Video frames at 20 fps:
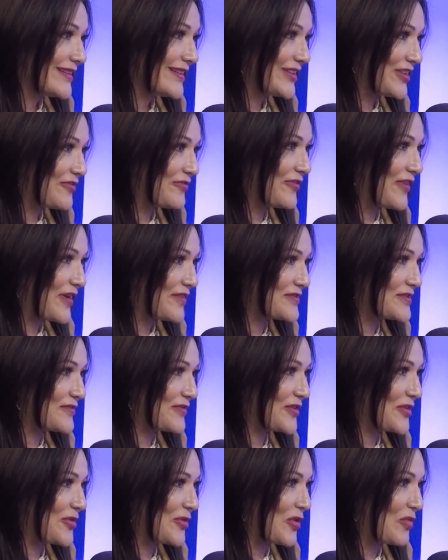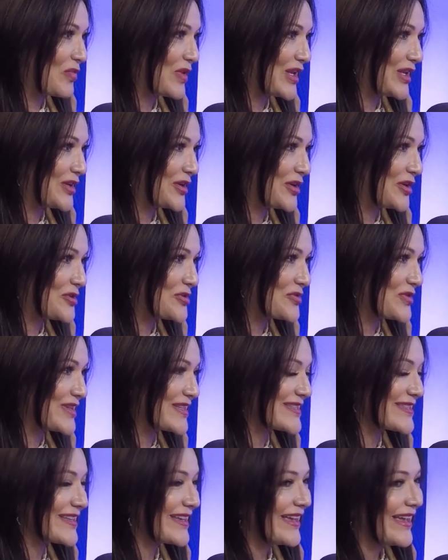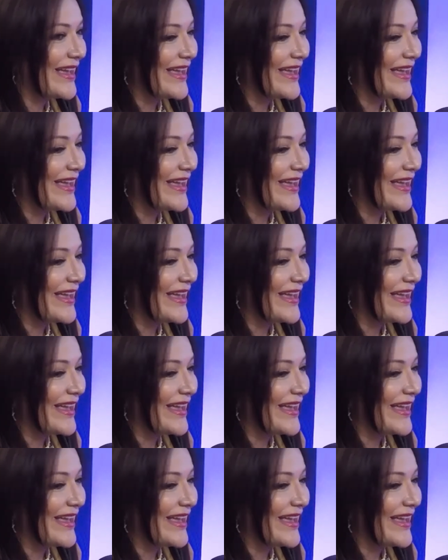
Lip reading: in 5 different European countries.